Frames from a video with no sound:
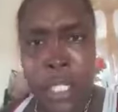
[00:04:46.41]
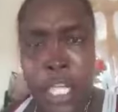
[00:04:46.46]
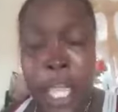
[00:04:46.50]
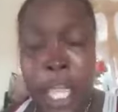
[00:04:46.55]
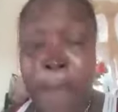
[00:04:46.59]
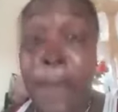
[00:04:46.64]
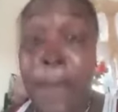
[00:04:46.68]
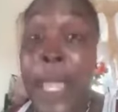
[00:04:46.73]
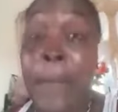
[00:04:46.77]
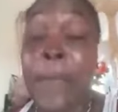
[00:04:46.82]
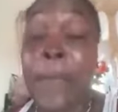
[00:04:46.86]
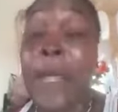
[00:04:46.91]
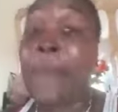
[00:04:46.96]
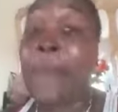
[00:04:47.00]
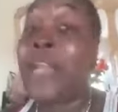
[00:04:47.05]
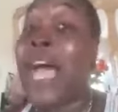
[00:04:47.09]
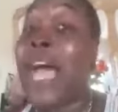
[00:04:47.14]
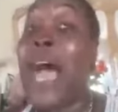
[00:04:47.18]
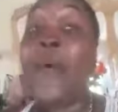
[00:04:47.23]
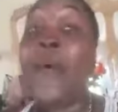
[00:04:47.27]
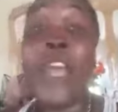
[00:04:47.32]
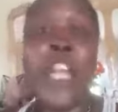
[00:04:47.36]
The people them
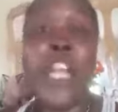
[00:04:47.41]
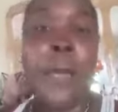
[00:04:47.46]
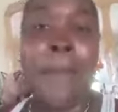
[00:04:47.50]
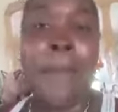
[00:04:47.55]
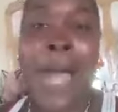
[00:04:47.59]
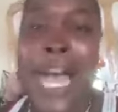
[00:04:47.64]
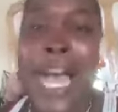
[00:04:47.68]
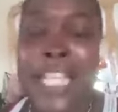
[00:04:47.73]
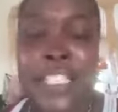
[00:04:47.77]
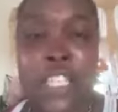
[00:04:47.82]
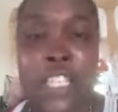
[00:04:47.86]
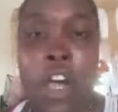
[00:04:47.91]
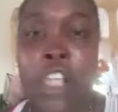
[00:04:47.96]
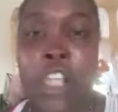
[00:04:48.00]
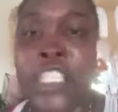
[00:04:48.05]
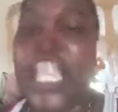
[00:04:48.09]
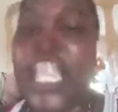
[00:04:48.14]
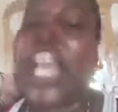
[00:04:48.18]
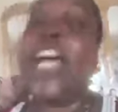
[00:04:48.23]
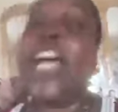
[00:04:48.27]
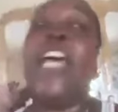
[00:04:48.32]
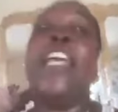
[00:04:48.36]
now wearing a mask out there,